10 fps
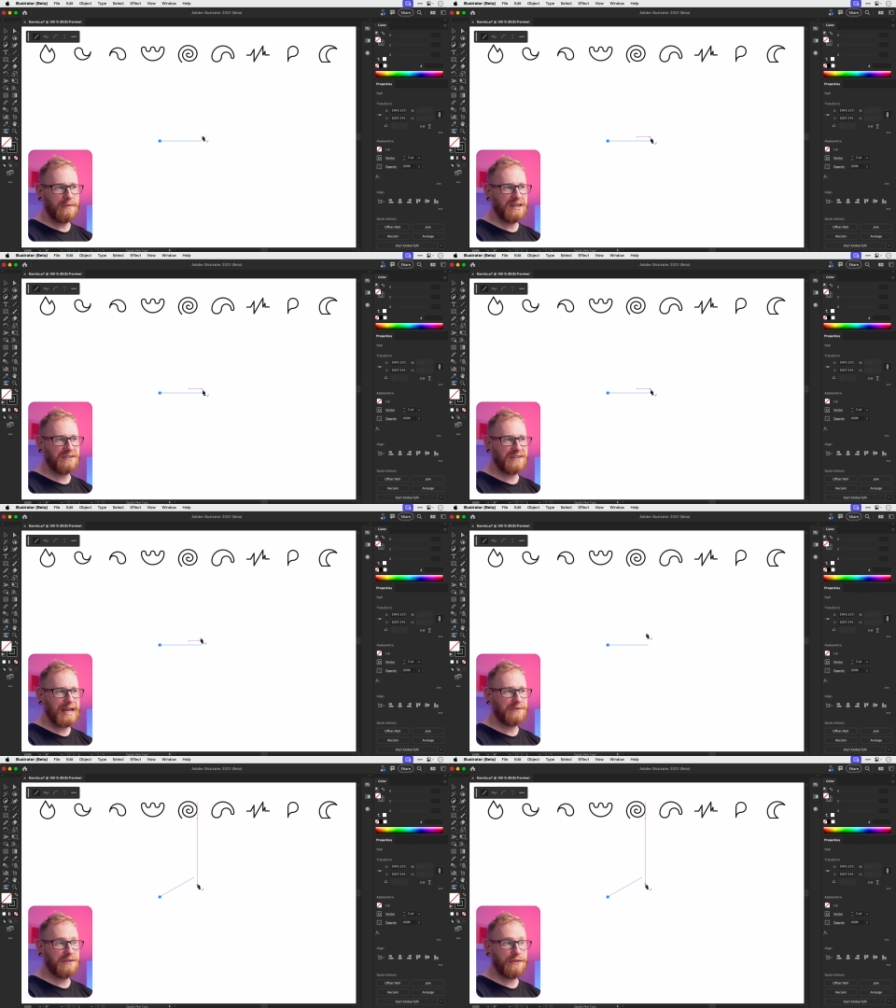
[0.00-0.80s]
but it
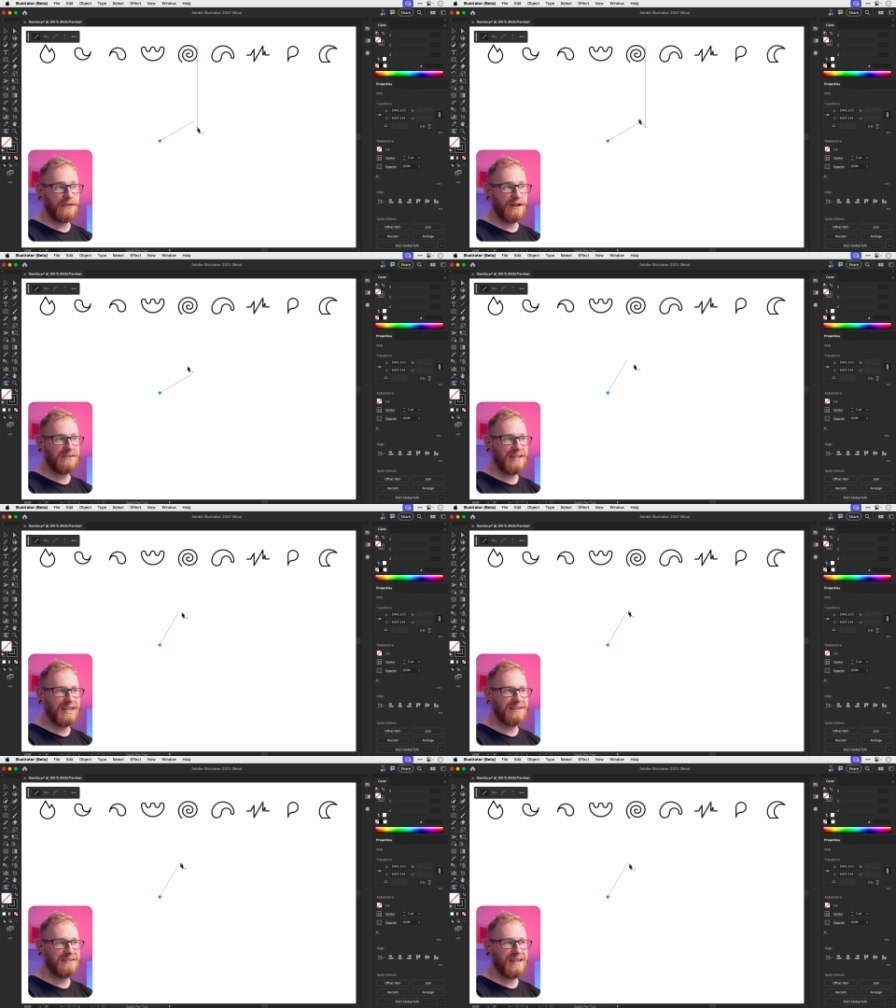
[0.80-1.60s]
snaps to thirty
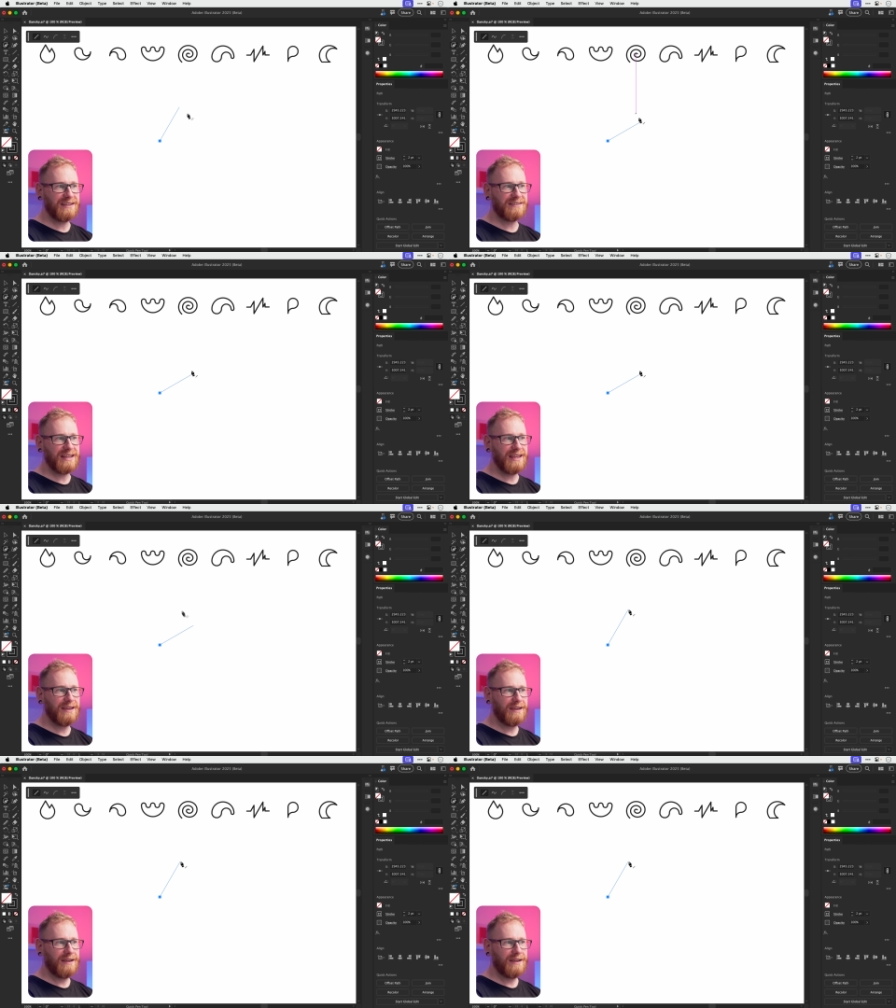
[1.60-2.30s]
and sixty